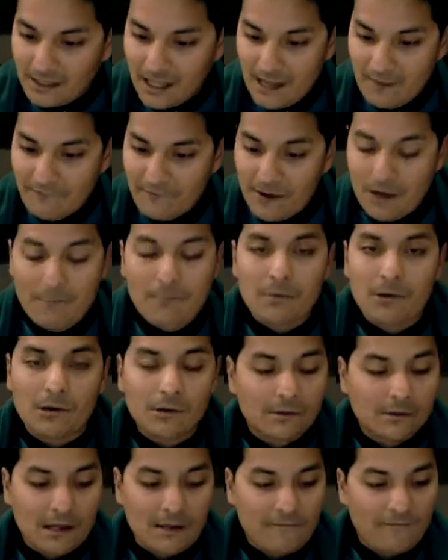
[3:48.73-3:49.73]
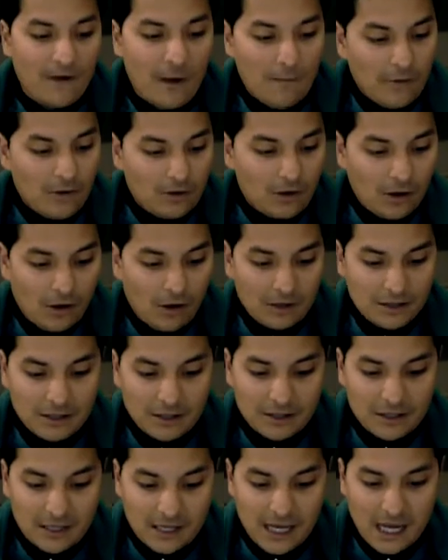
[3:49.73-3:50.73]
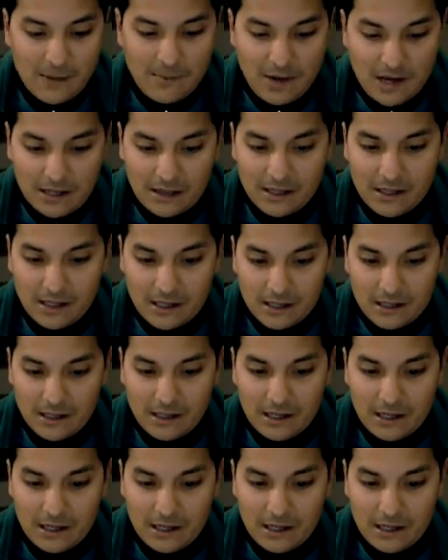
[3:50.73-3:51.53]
that fumble. That fumble cost us the game, I think.